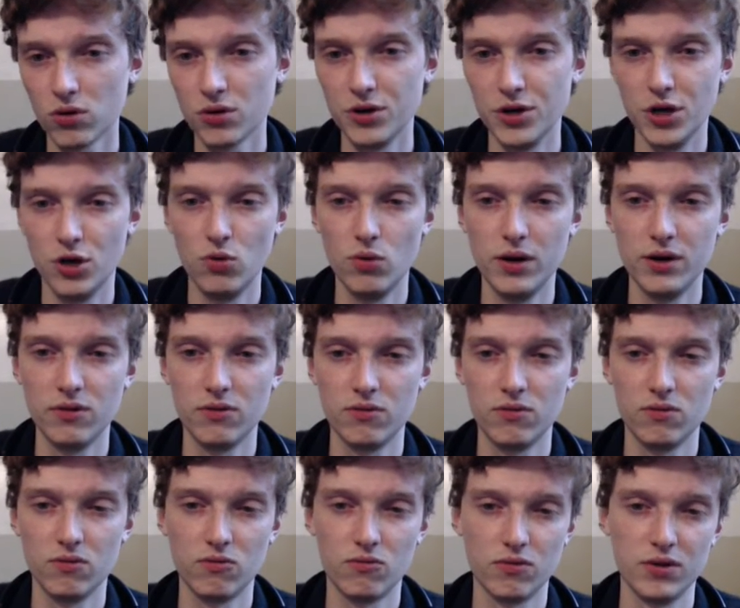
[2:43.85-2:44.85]
No
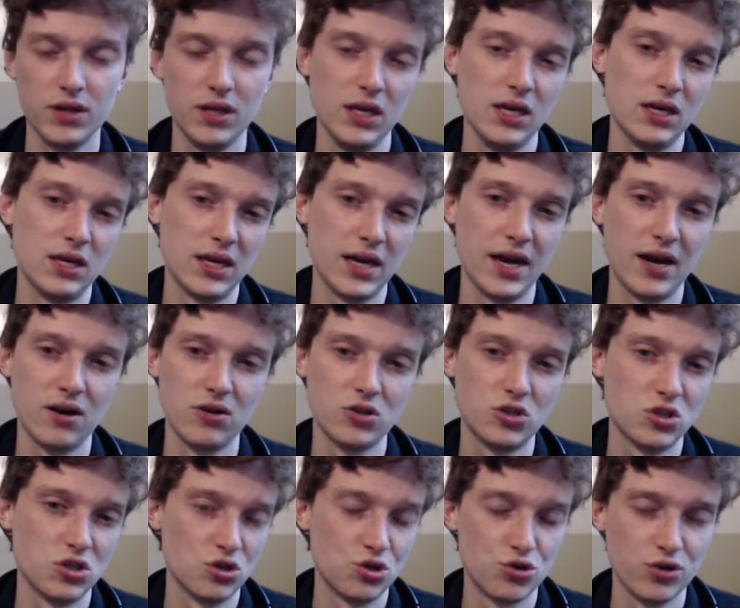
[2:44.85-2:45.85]
one really cares
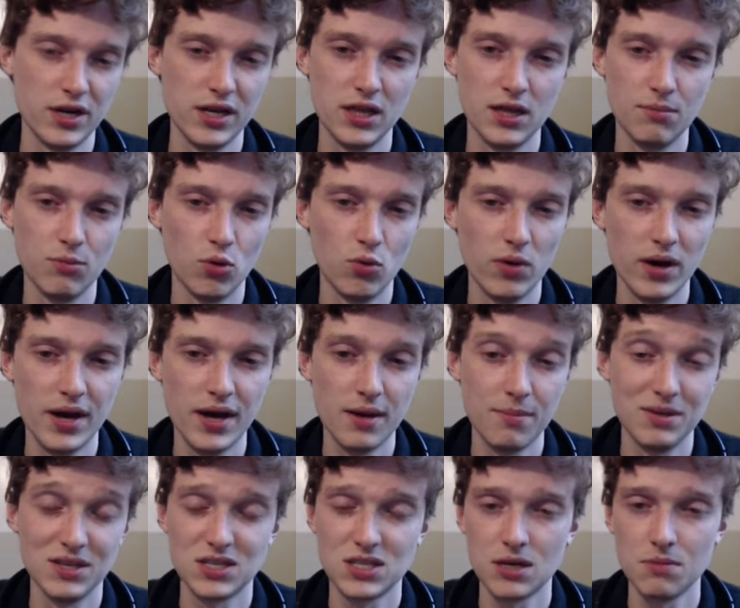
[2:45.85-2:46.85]
to trade them away. I
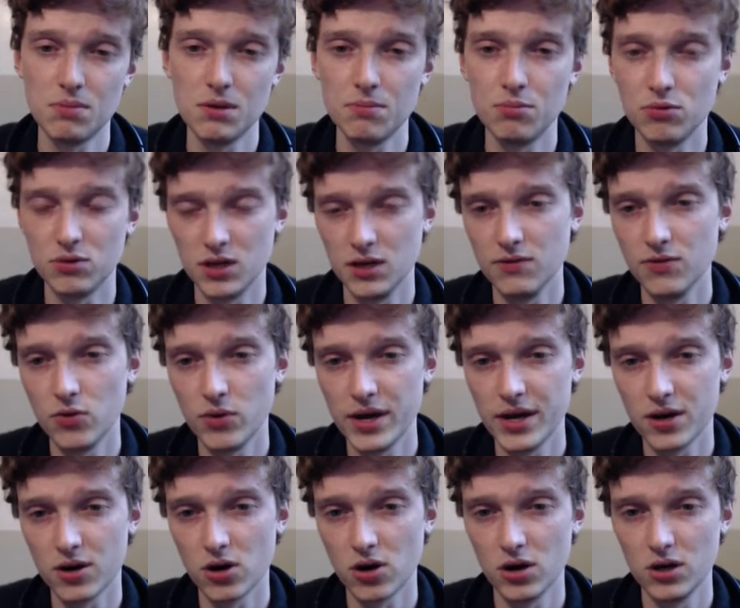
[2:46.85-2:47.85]
mean, some people give away
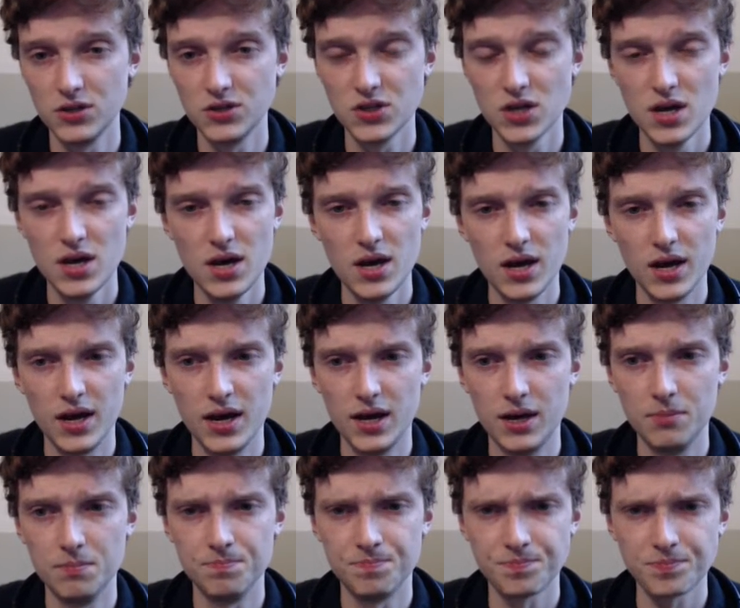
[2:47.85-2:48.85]
cards.
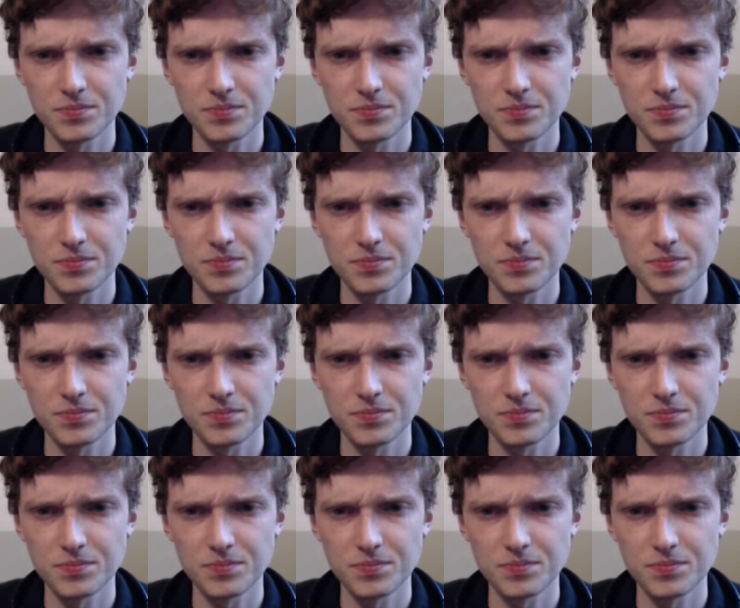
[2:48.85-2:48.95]
And